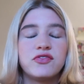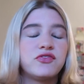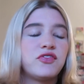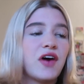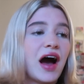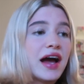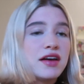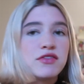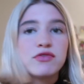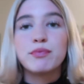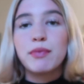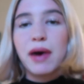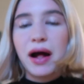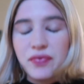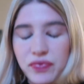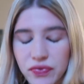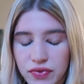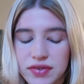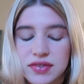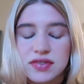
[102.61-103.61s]
5
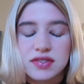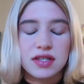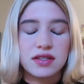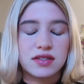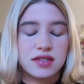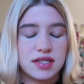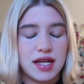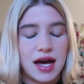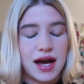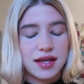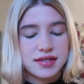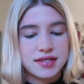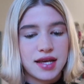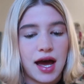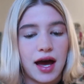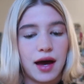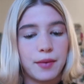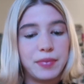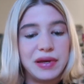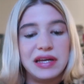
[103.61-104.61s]
months since that's
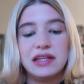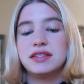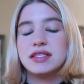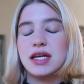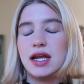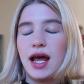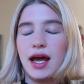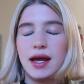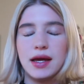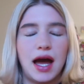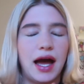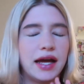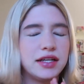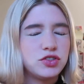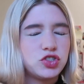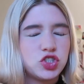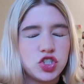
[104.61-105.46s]
happened and I